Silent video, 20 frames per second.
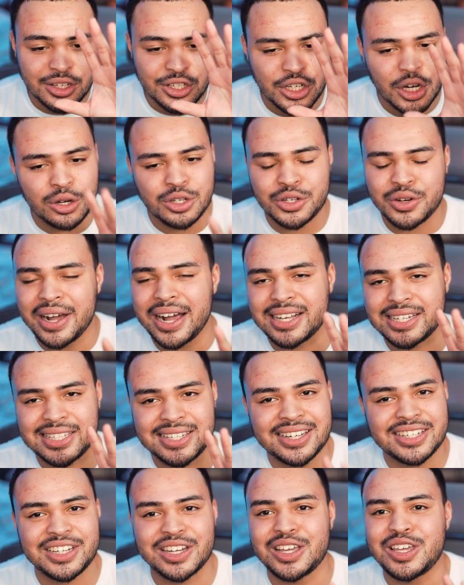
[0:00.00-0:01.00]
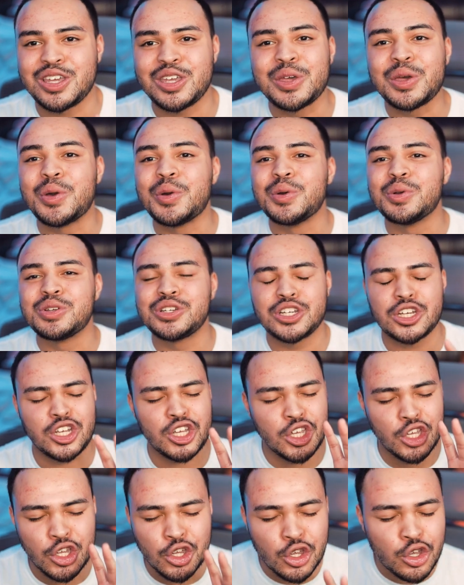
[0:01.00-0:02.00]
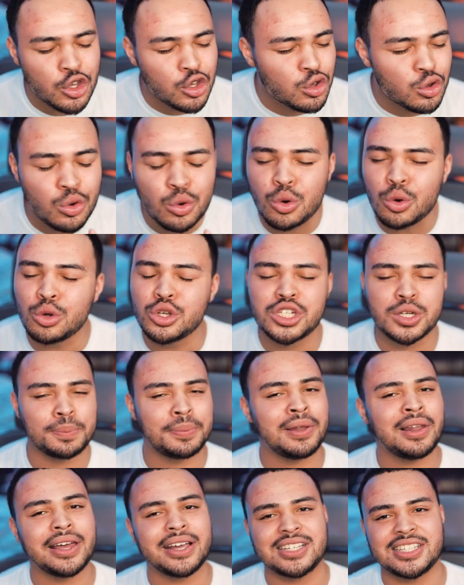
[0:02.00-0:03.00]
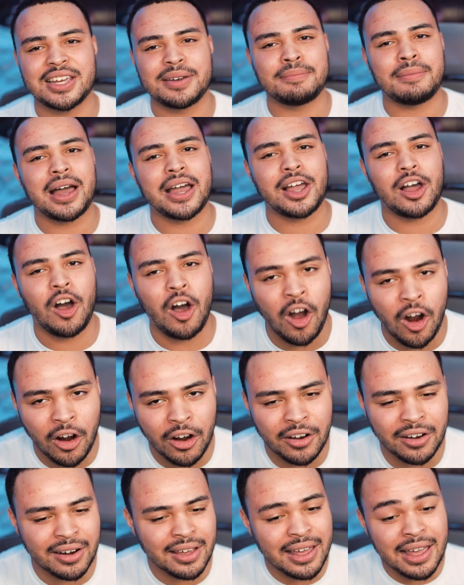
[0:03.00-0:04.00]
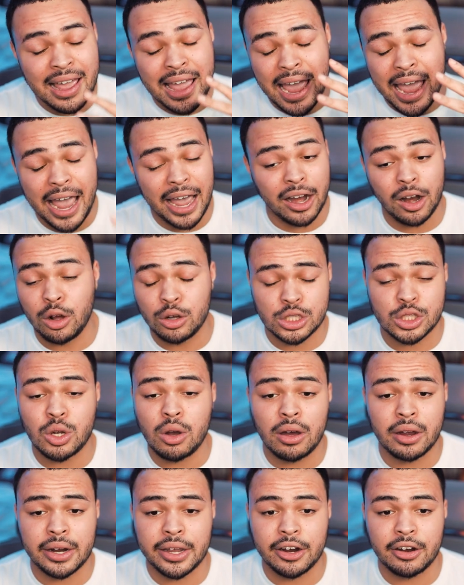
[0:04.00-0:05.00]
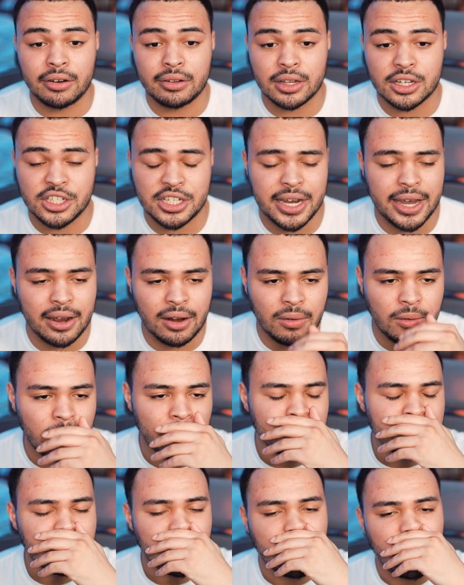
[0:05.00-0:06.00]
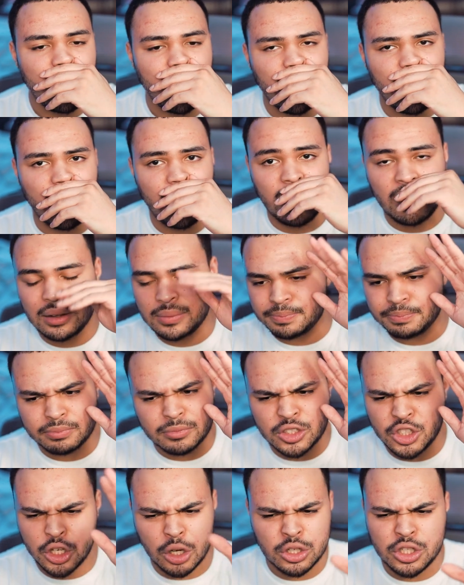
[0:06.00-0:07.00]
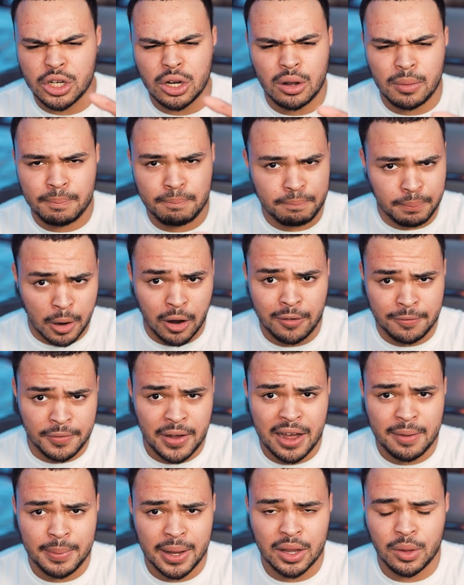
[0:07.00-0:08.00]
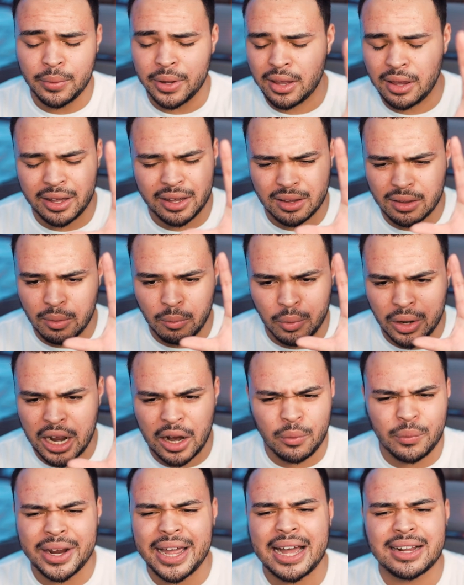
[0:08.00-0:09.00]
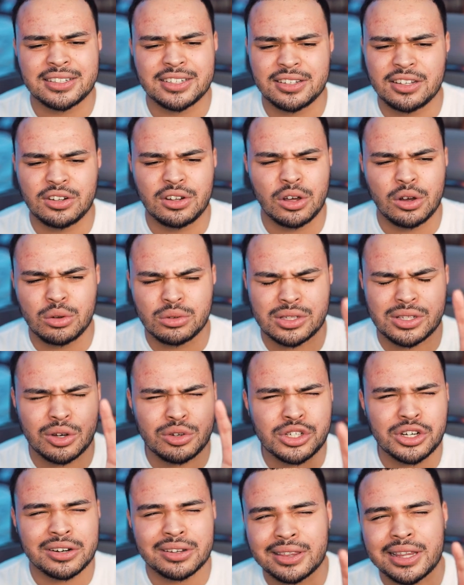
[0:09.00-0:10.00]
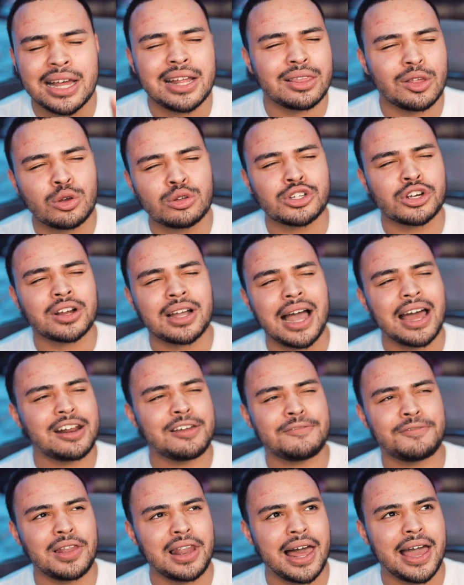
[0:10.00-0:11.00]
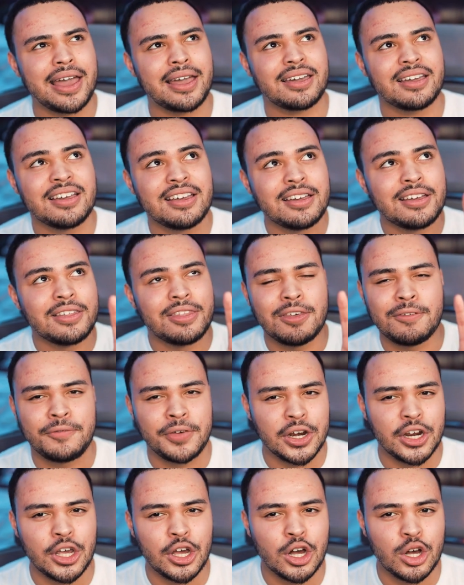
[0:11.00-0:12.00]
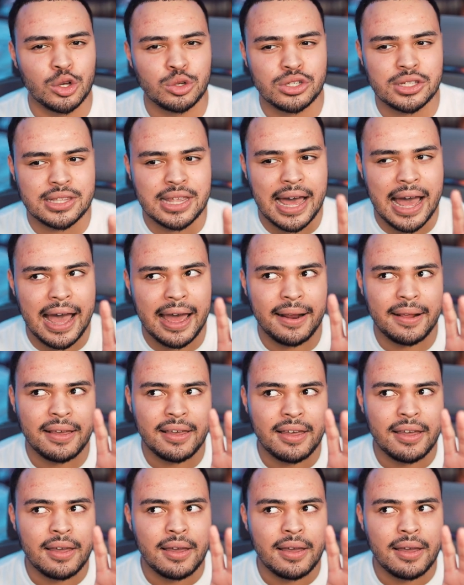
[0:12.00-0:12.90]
JoJo has such a huge, huge place in my heart and also on here on the channel. Um, JoJo Part five, by the way, like, when I reacted to those, those are th those are kind of like the videos that